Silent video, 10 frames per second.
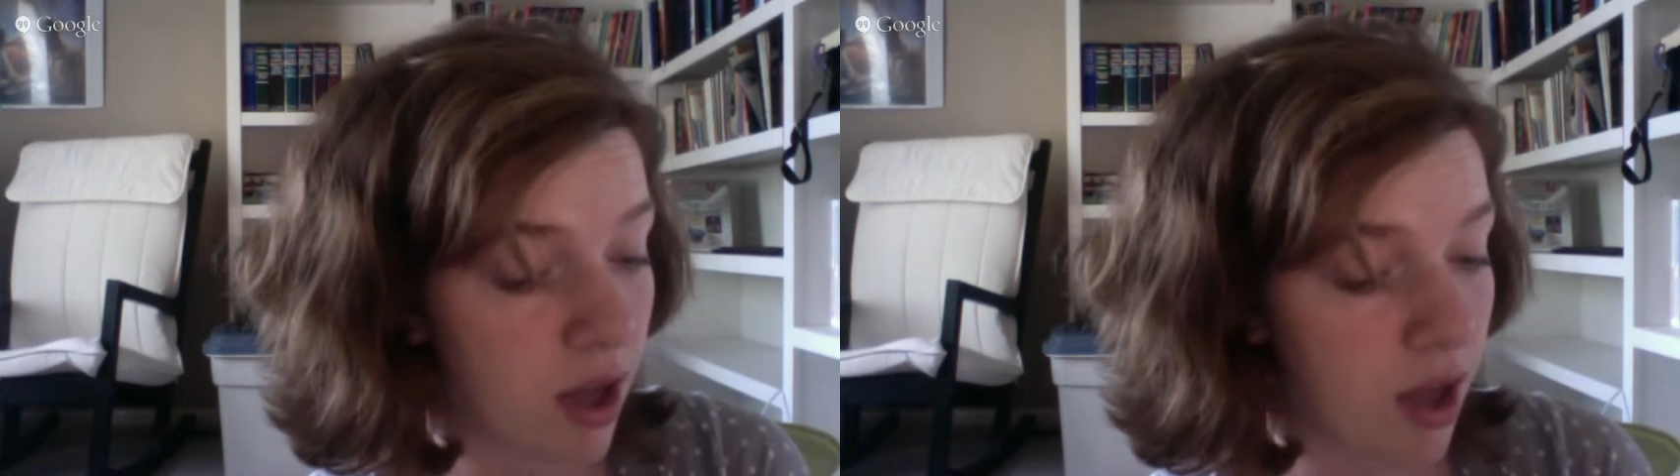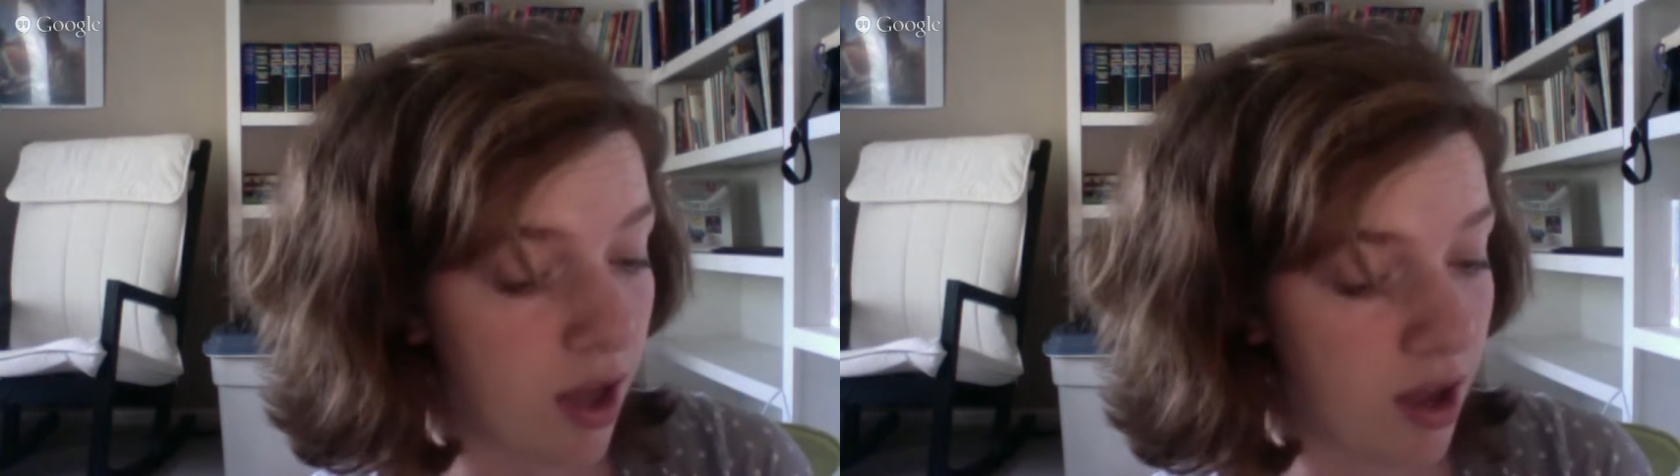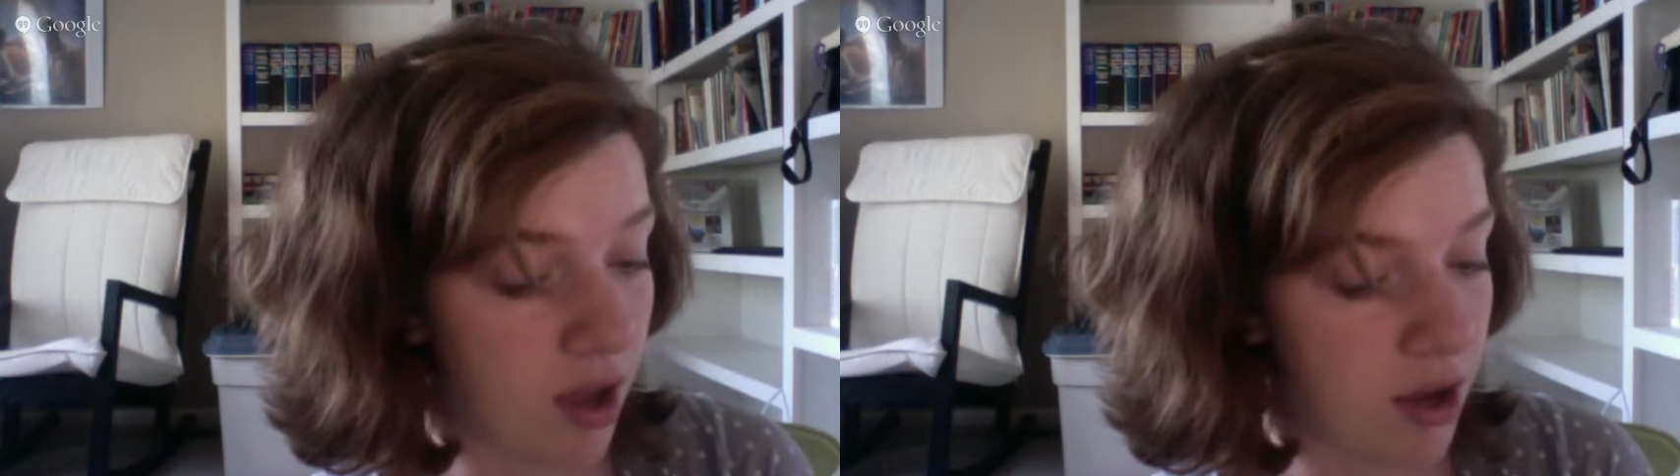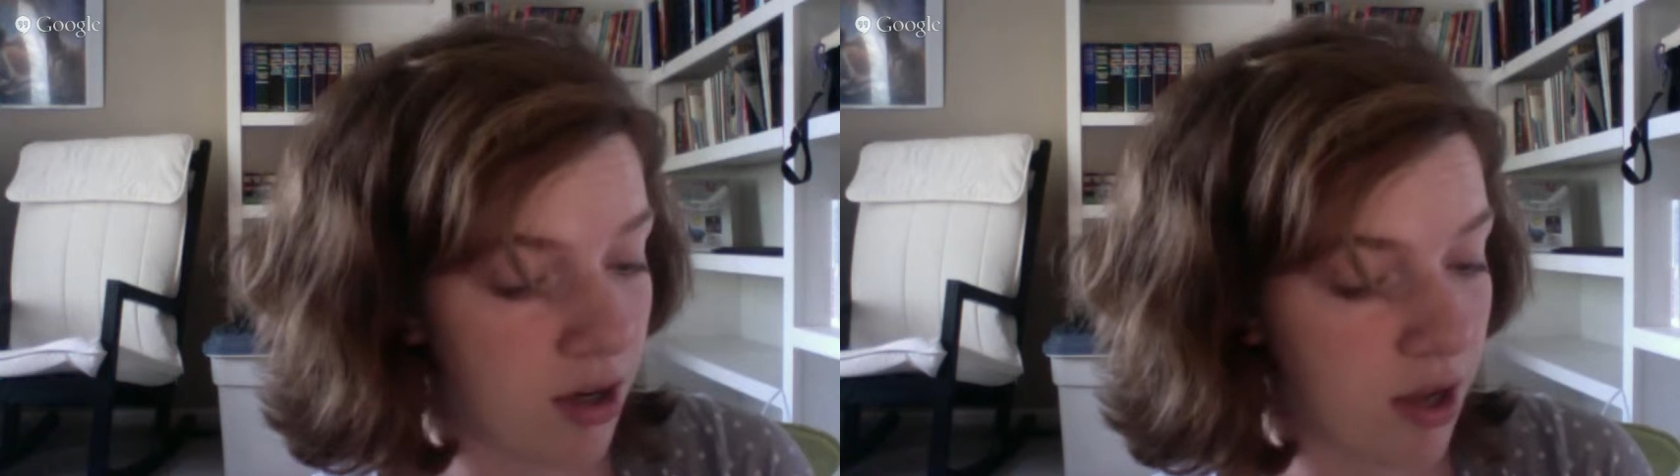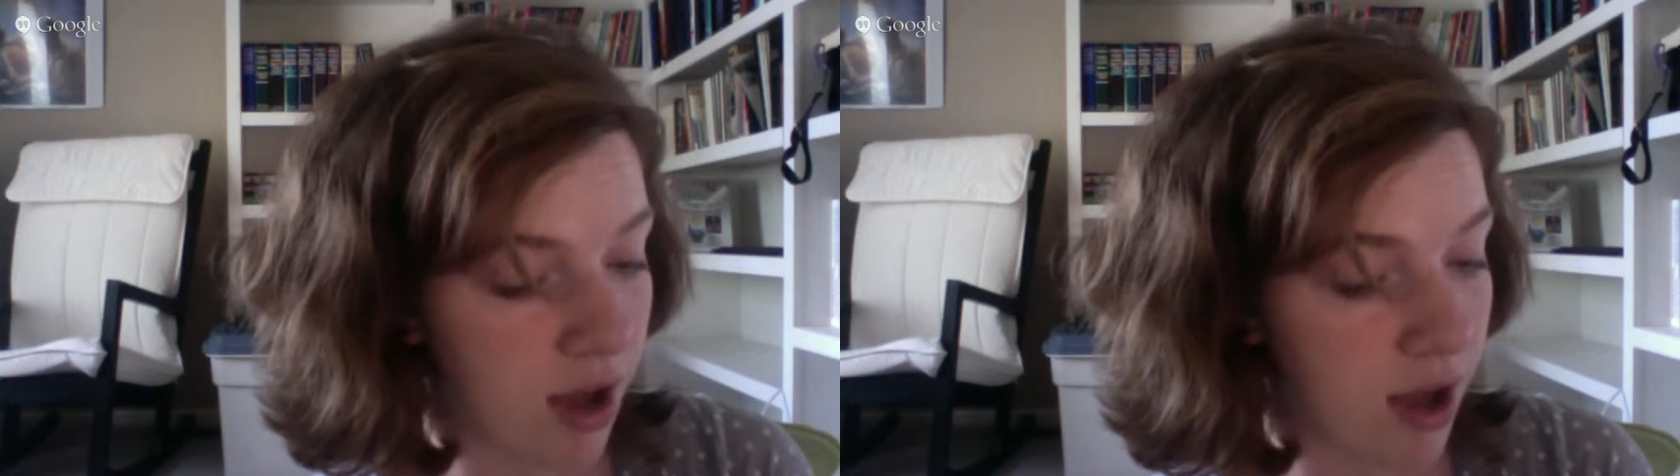
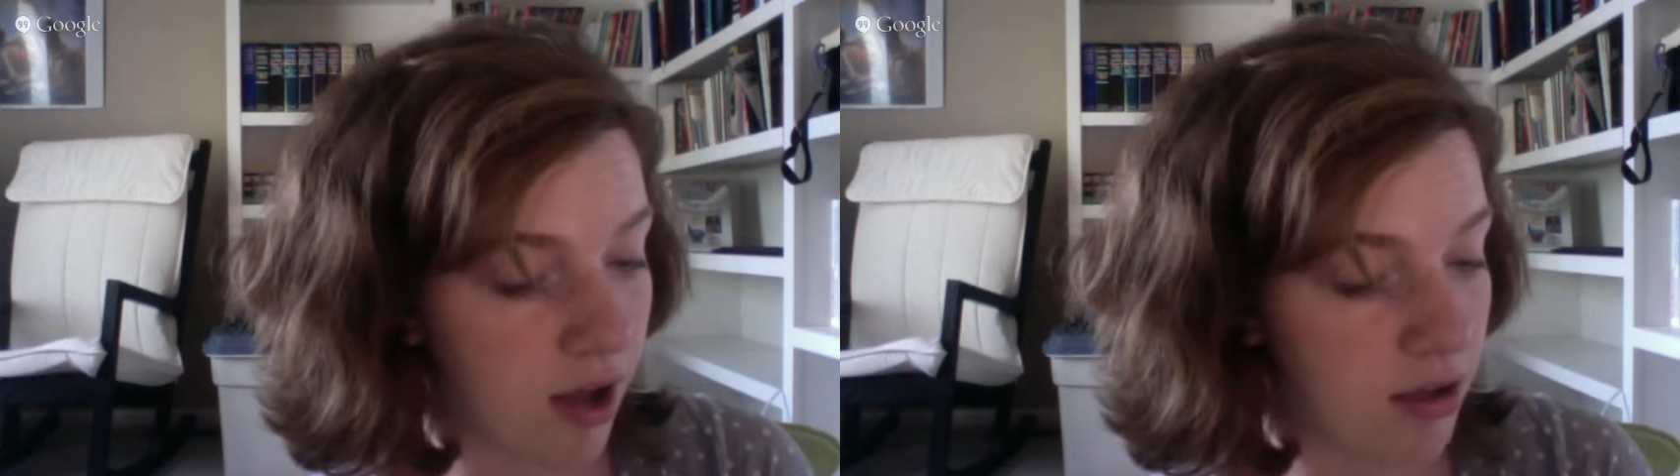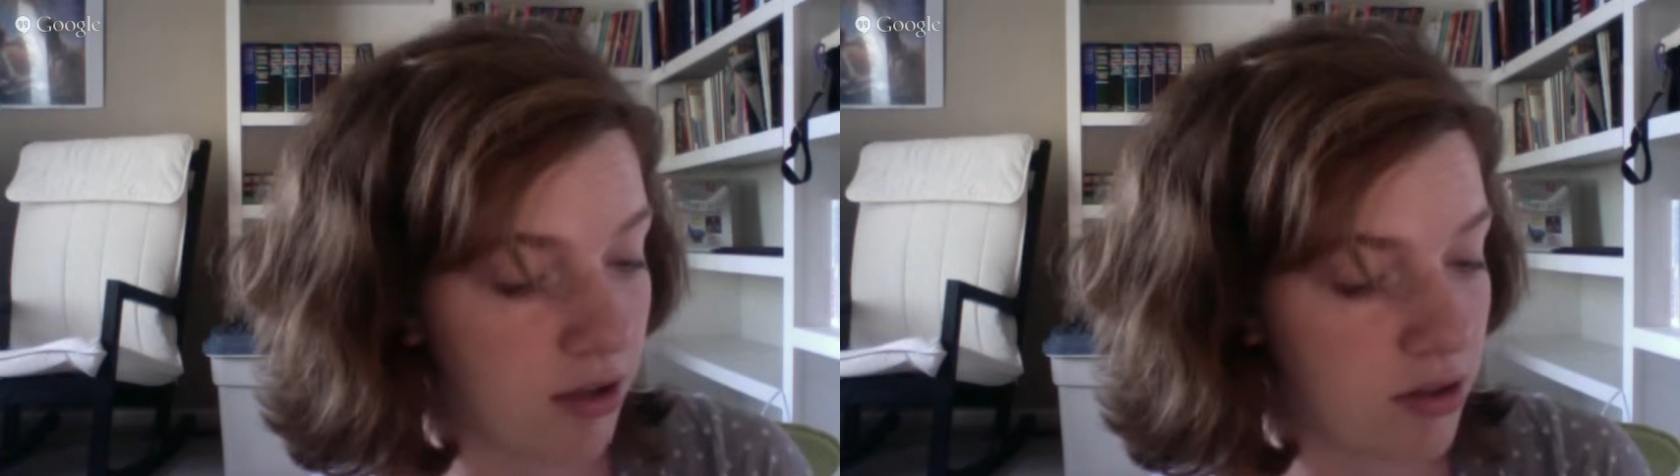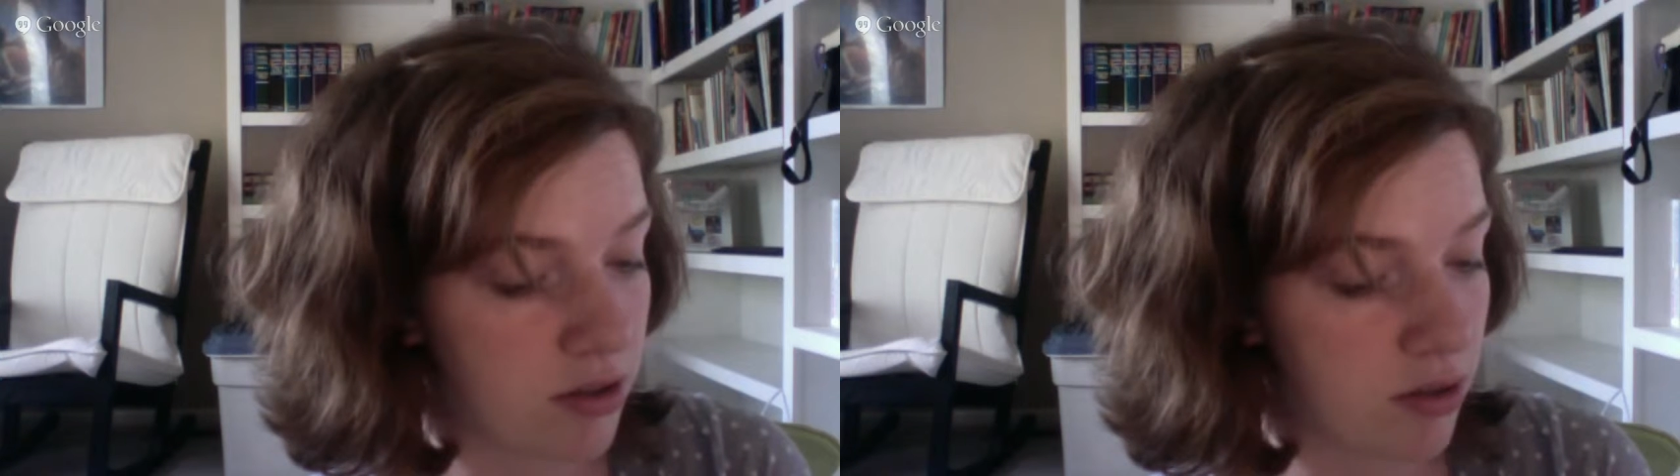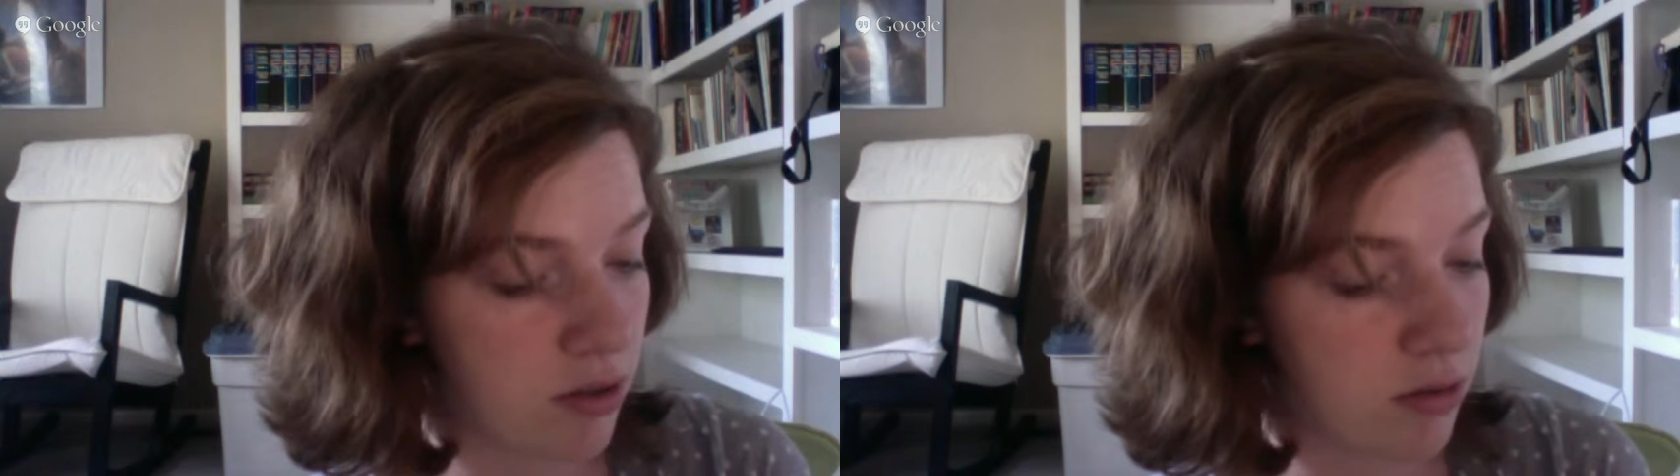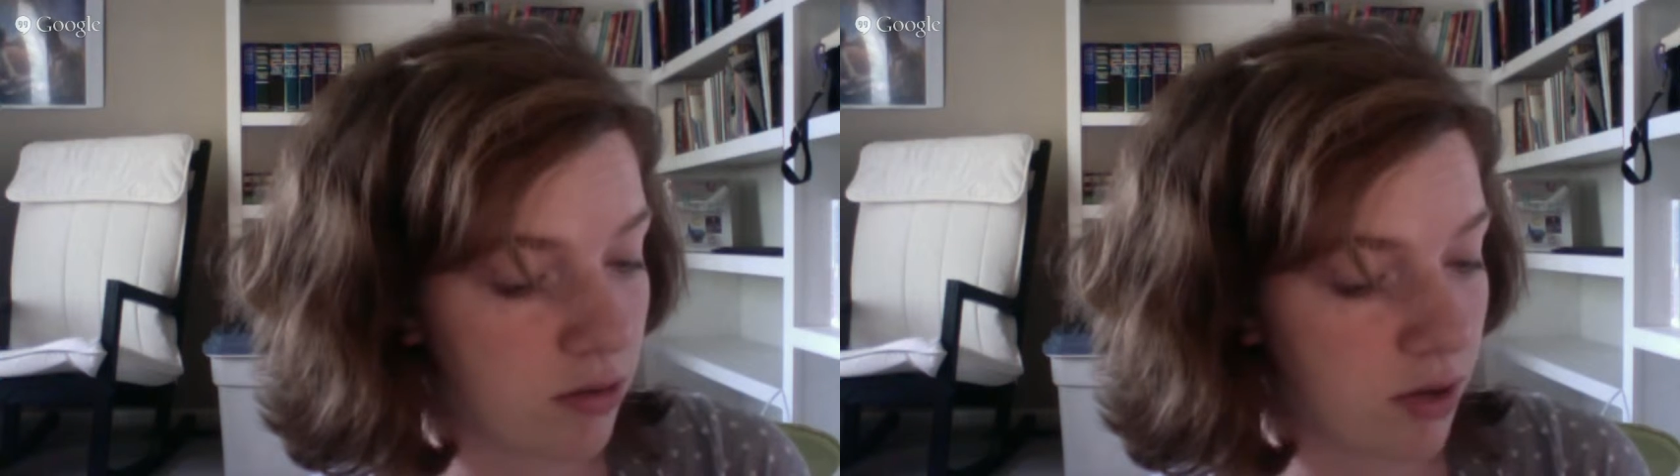And yeah,
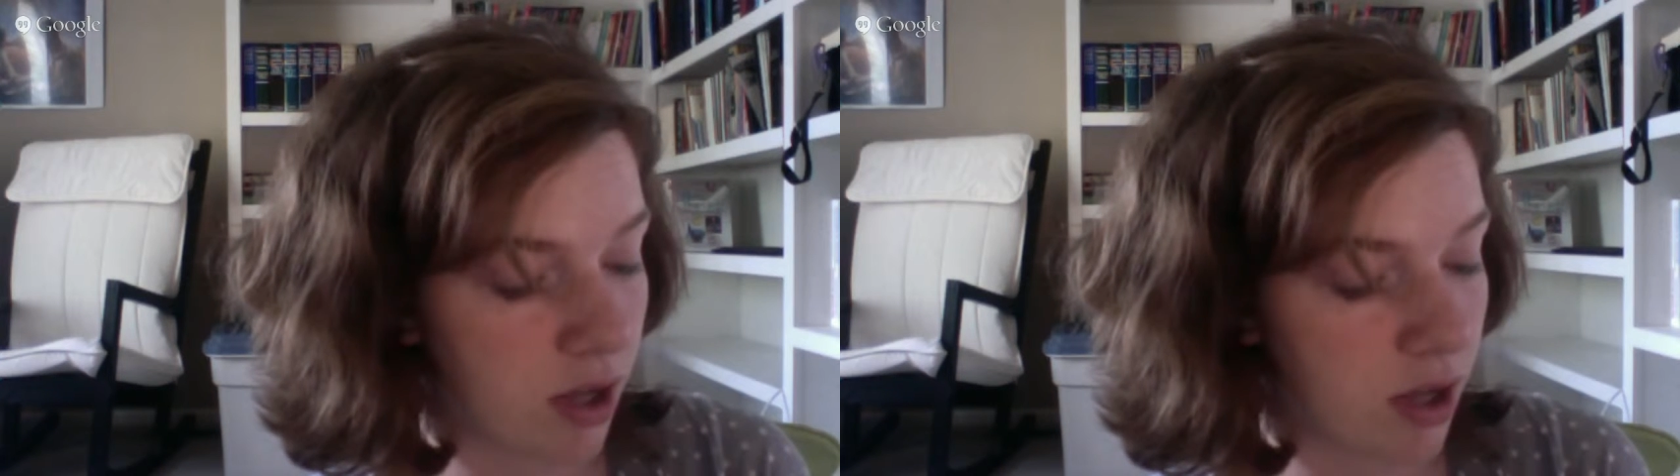so